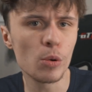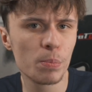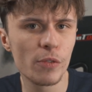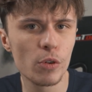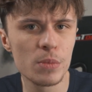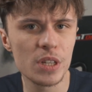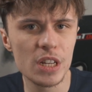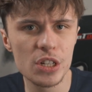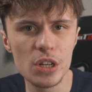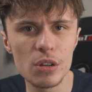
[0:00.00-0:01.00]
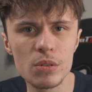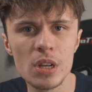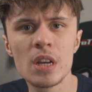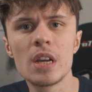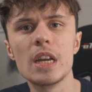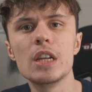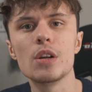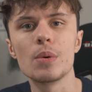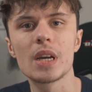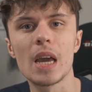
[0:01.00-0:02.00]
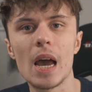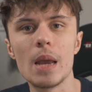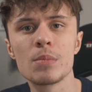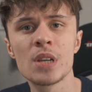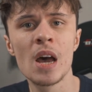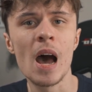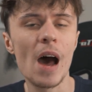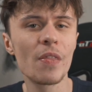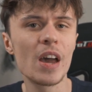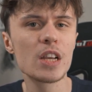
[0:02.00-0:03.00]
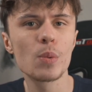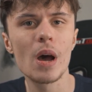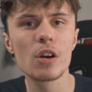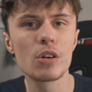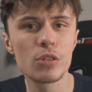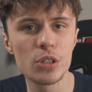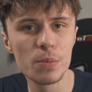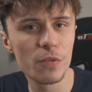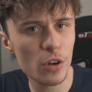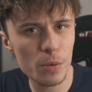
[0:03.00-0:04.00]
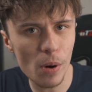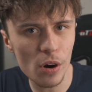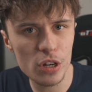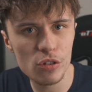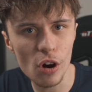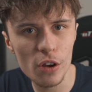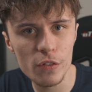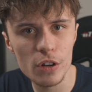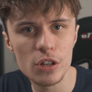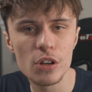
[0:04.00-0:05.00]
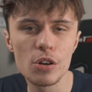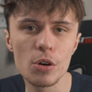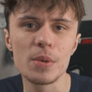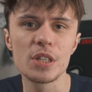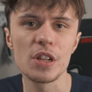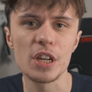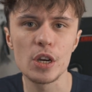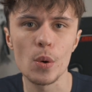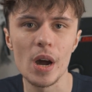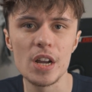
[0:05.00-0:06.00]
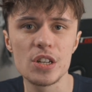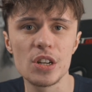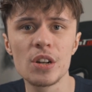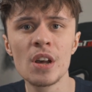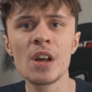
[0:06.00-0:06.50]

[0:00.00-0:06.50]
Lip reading: or performance issues in newer games, and that is where custom third-party drivers come into the equation.